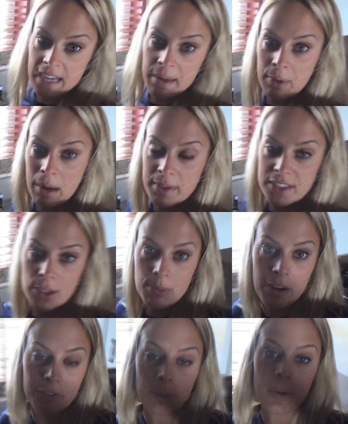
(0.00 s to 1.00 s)
time Rob gets home
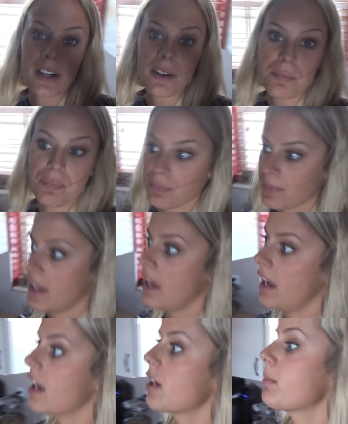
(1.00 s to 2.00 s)
after work,
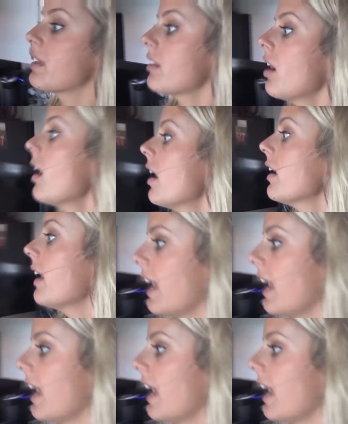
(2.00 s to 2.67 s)
it'll be thawed